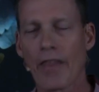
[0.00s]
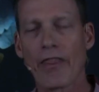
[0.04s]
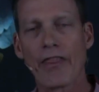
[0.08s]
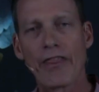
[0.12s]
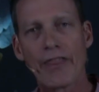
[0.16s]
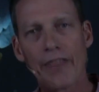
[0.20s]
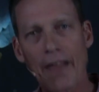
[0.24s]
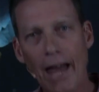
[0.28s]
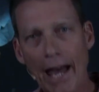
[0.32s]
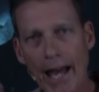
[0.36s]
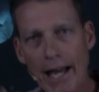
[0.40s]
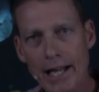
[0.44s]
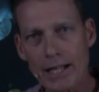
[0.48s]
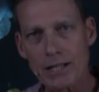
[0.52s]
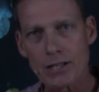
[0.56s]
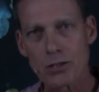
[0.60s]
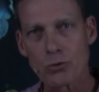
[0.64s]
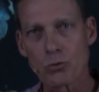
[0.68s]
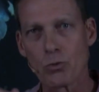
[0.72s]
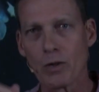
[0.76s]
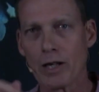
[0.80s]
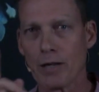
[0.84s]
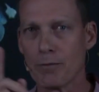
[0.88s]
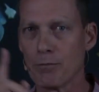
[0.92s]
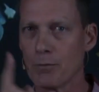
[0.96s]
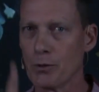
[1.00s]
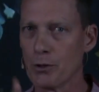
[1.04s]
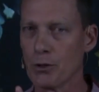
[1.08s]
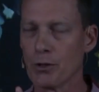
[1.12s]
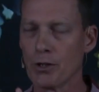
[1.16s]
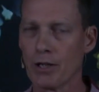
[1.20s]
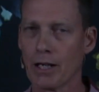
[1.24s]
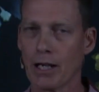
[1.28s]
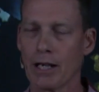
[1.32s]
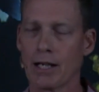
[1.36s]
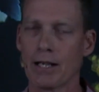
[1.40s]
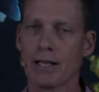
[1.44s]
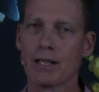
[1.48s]
That's where
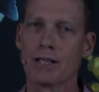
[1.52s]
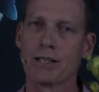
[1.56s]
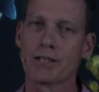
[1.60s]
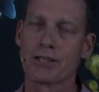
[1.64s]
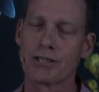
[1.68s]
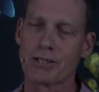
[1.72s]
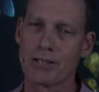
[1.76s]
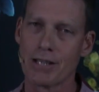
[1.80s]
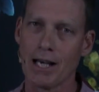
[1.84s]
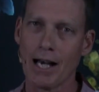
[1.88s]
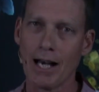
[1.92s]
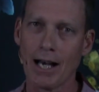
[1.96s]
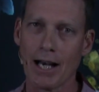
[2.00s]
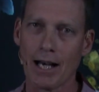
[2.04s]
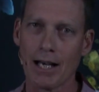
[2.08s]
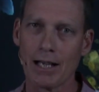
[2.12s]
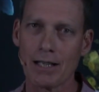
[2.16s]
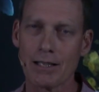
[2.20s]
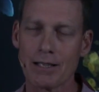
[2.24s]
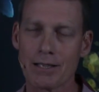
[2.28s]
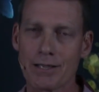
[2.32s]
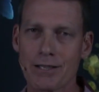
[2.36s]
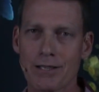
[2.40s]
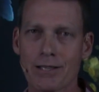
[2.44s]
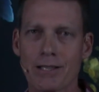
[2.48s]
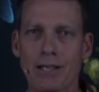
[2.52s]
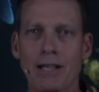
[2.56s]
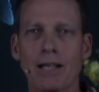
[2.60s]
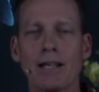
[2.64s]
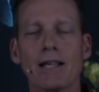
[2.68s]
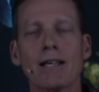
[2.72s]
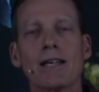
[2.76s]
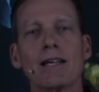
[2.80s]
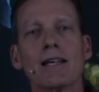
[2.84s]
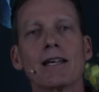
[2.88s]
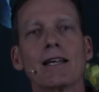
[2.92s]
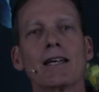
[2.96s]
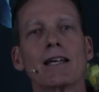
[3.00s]
murder starts,
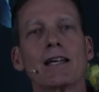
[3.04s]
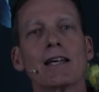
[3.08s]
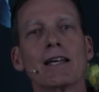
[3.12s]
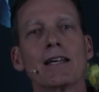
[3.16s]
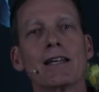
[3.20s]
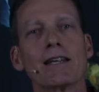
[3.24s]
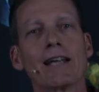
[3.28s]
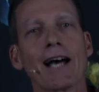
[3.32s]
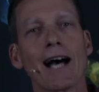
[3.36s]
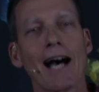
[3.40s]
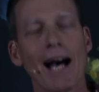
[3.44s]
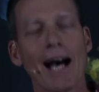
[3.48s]
in the